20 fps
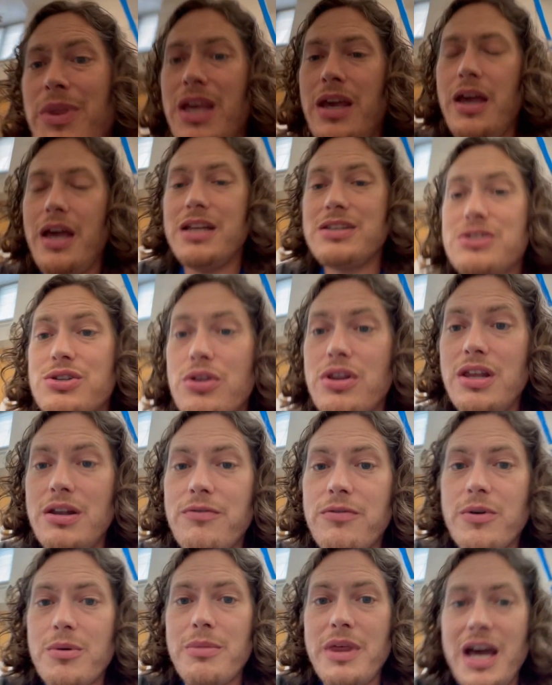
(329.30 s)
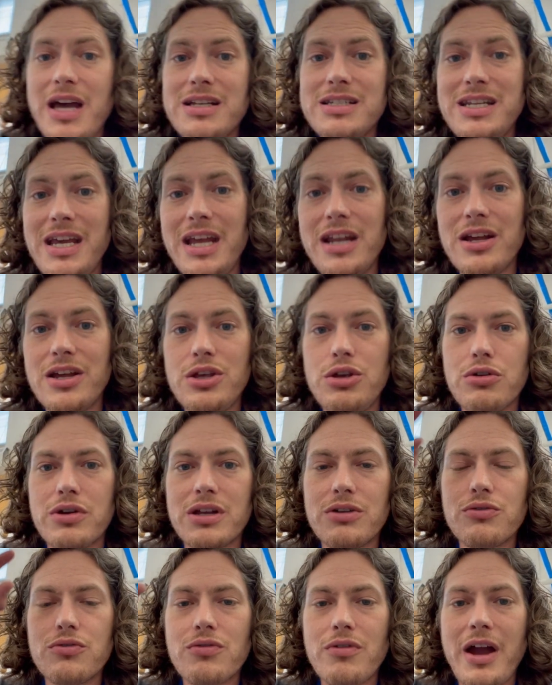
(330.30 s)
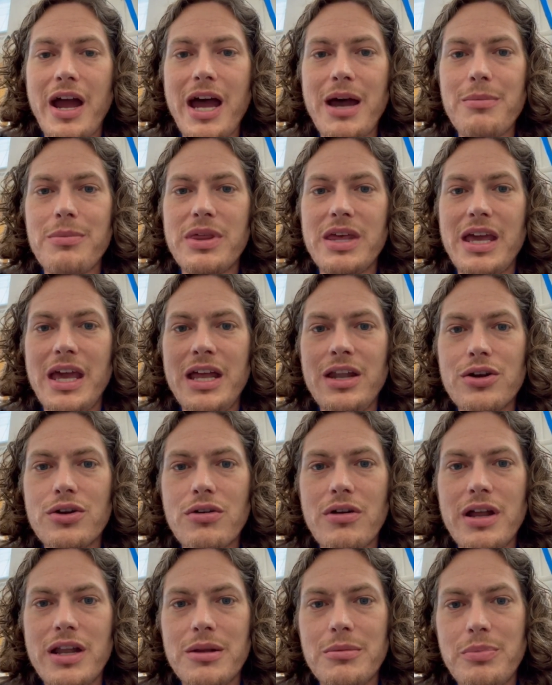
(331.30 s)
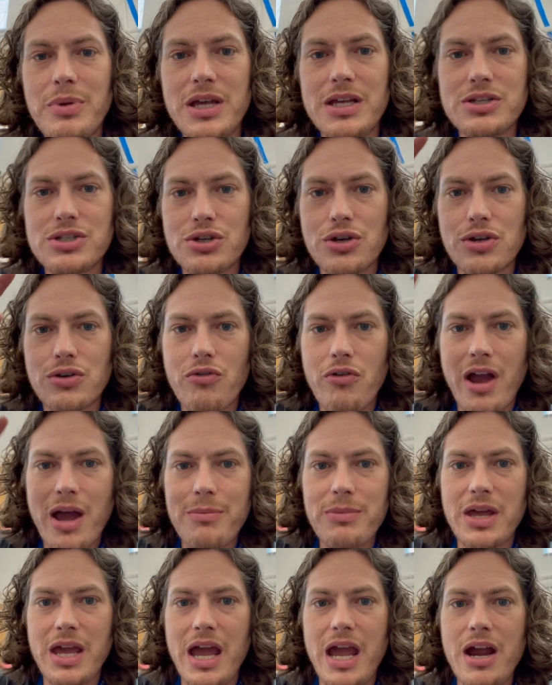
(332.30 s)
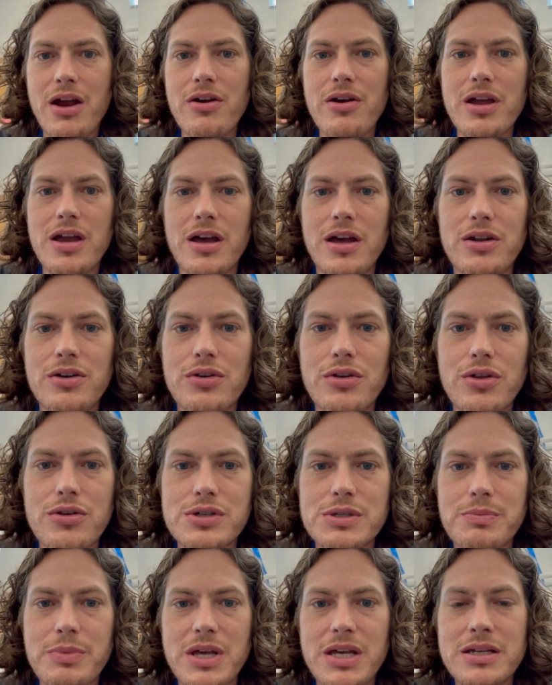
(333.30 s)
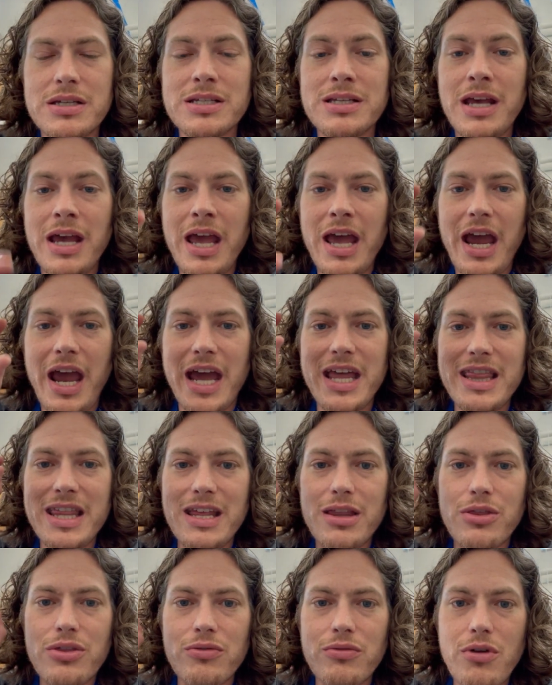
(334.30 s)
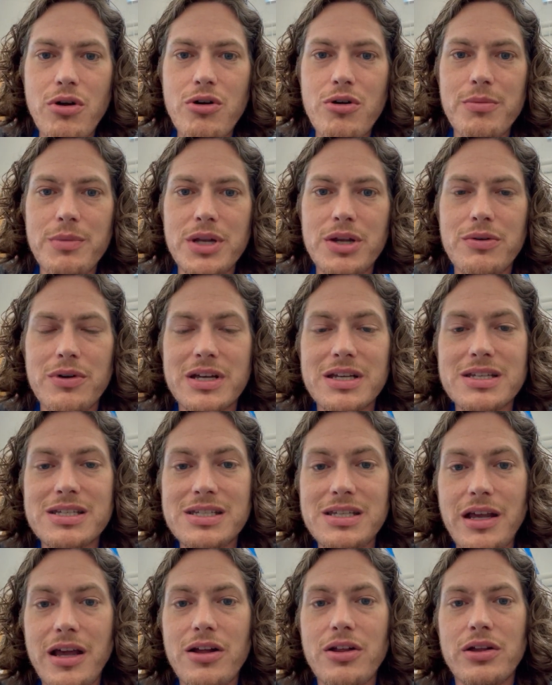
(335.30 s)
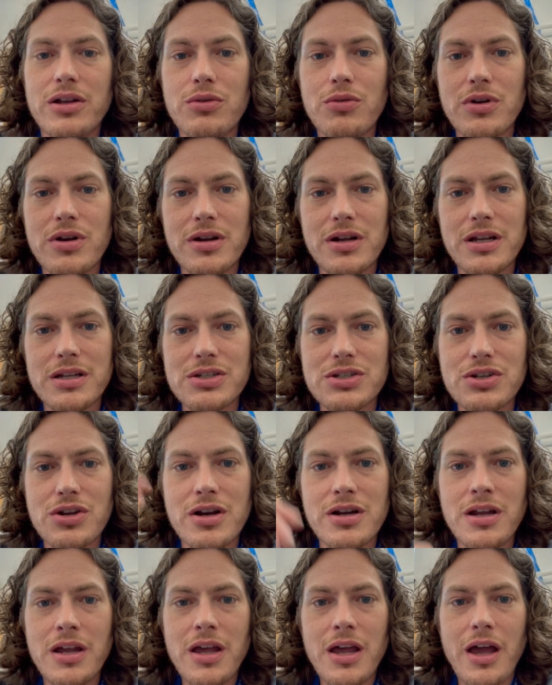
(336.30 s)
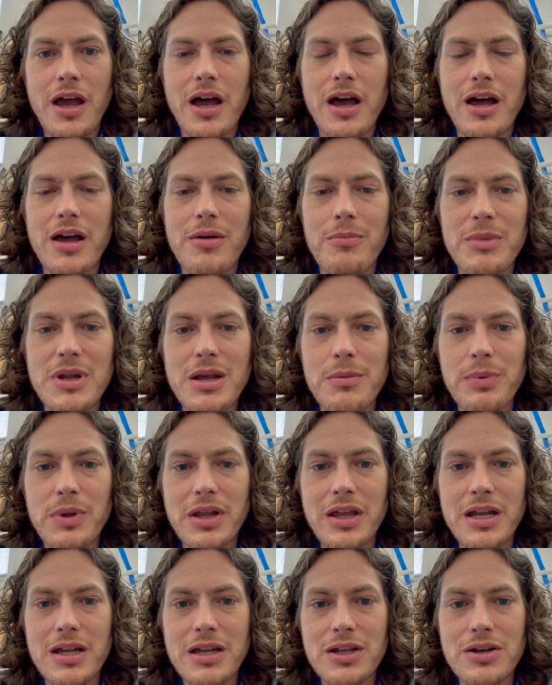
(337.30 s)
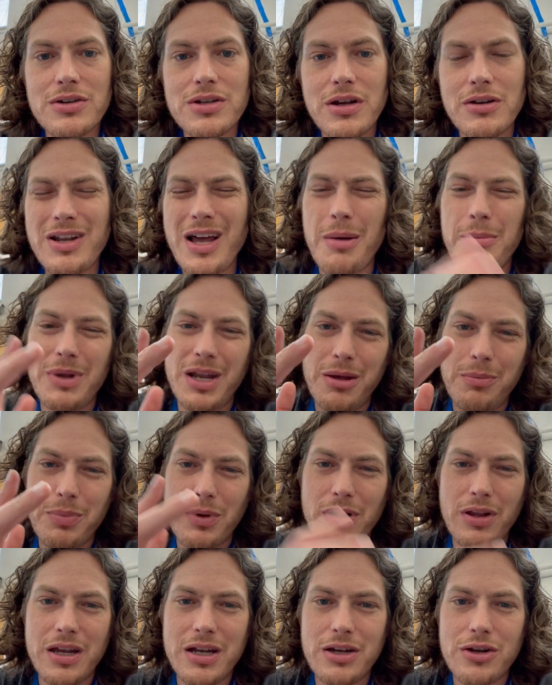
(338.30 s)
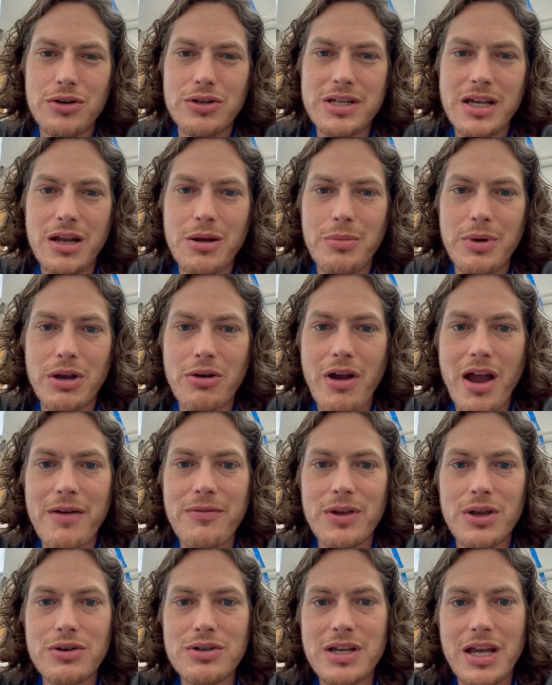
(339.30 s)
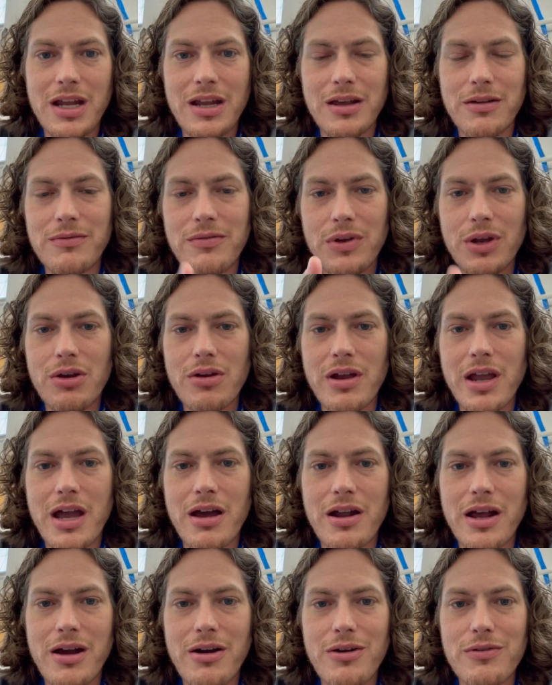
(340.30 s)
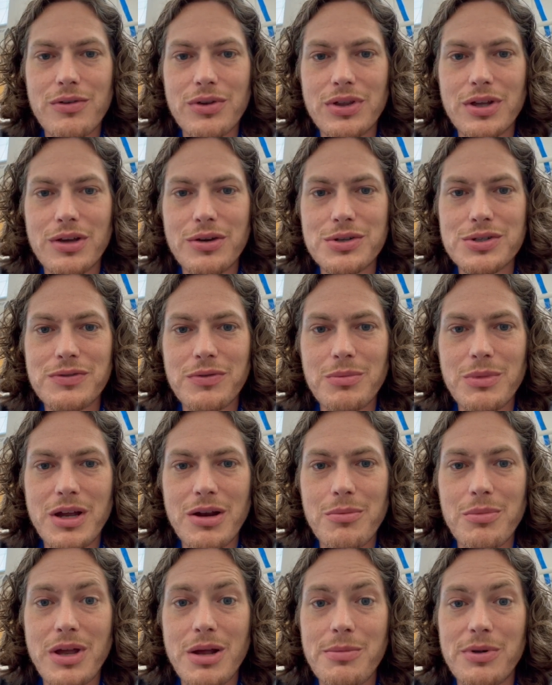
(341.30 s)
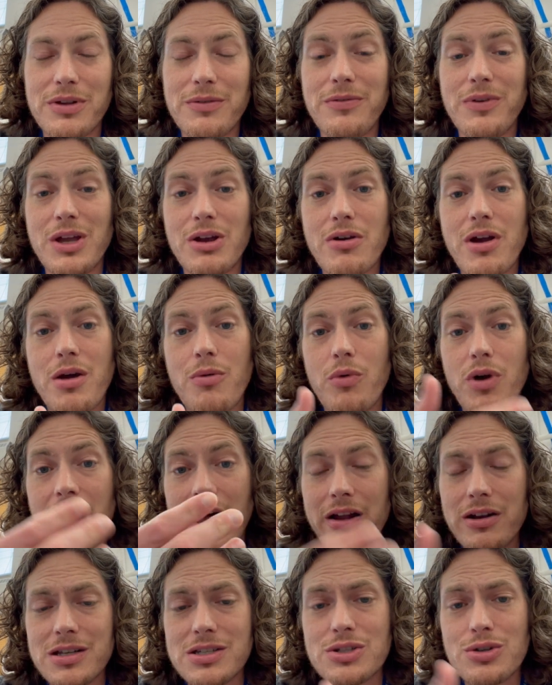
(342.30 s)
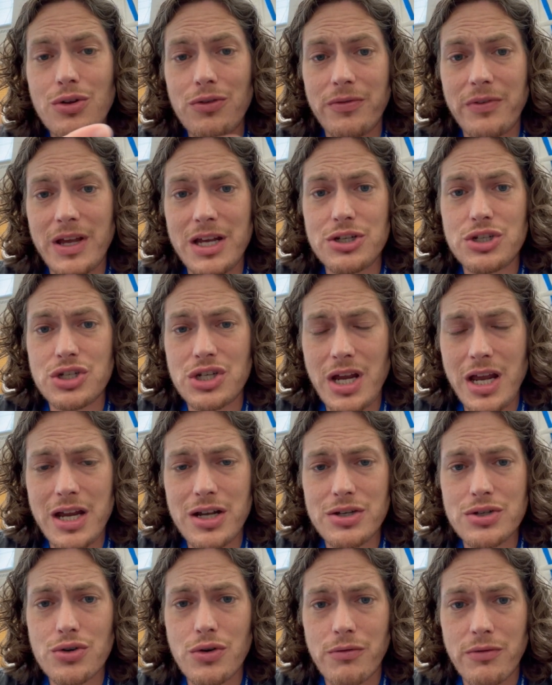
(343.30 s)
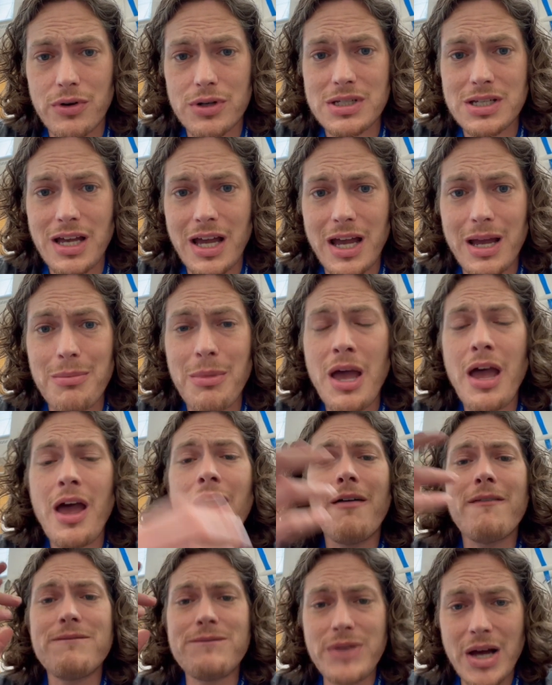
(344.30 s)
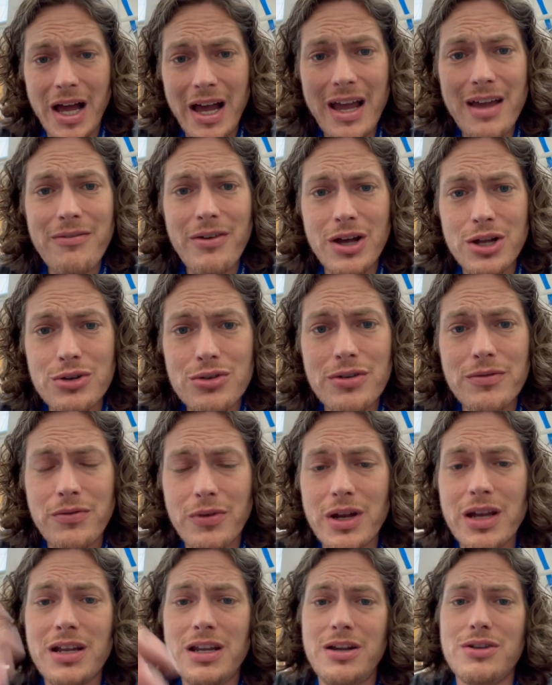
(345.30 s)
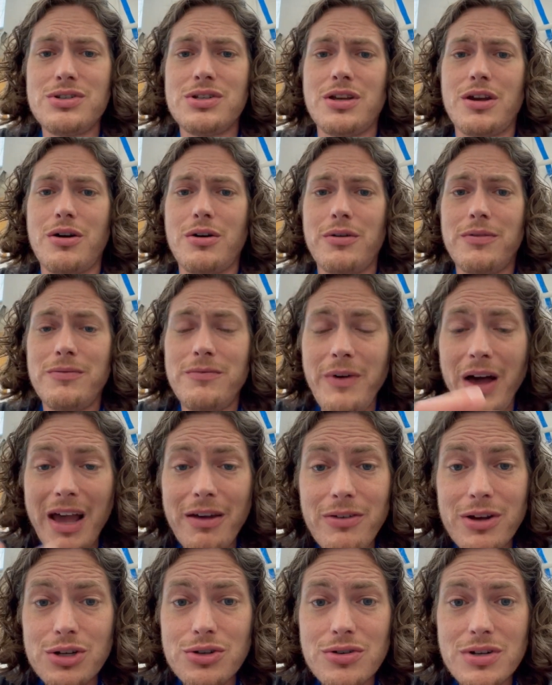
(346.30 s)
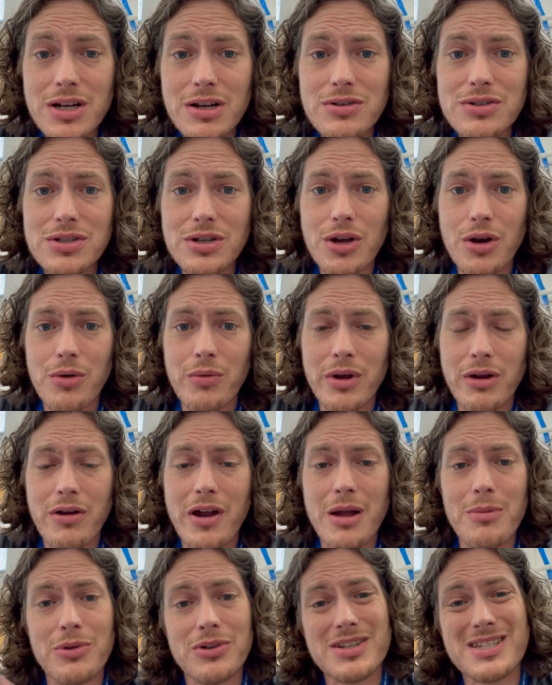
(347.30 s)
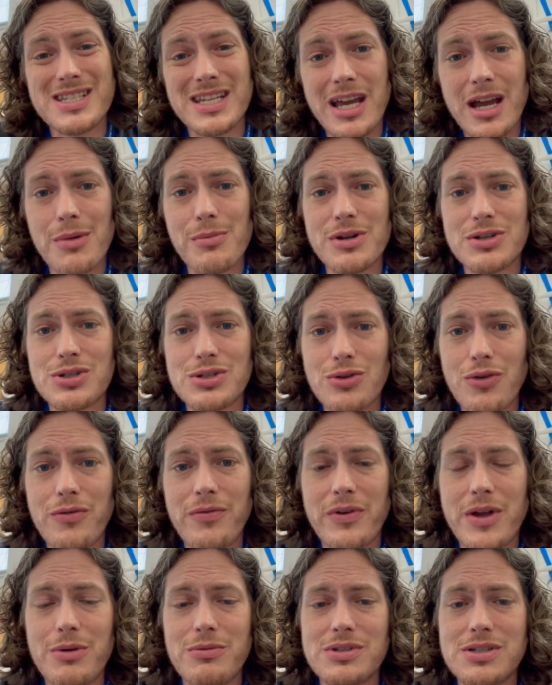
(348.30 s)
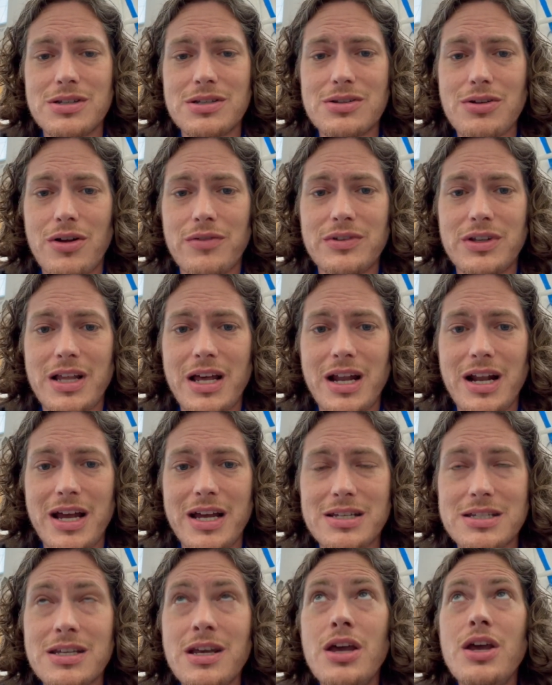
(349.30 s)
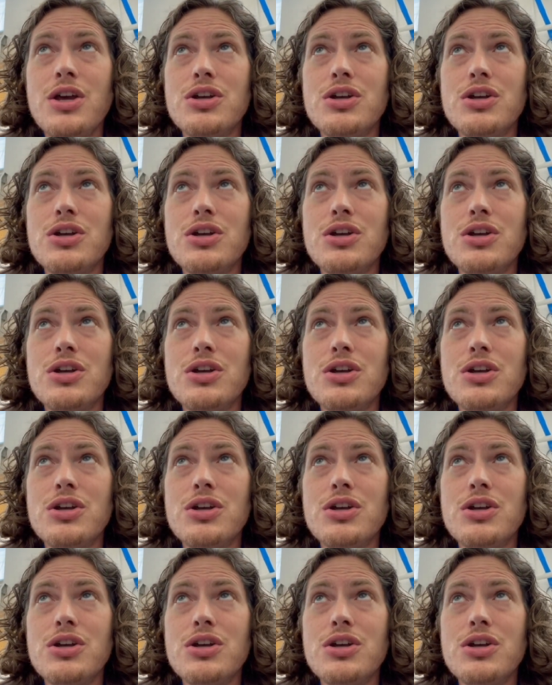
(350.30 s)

And so then from that data, you can grab the integrated peaks, you can grab the area under those peaks, and then throw them into Excel in order to start manipulating your data, not manipulating your data, but graphing your data and figuring out how everything goes from there. Be able to figure out, well, how did sulfate change over time 500 friggin' years ago? 500 years ago, we were able to see how much sulfate was dissolved in that ice.